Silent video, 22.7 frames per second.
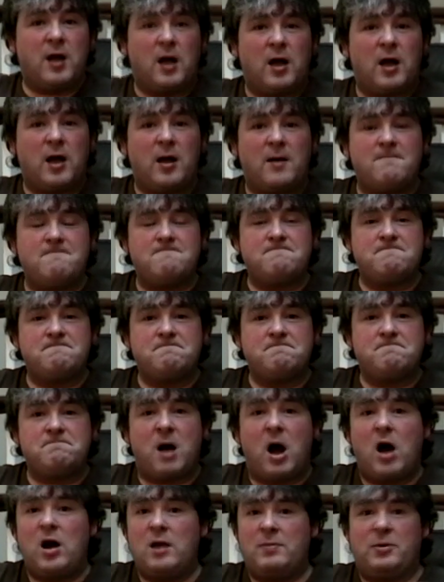
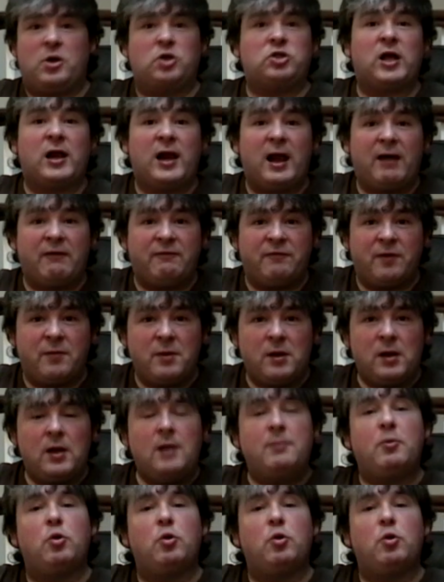Partly because I love them,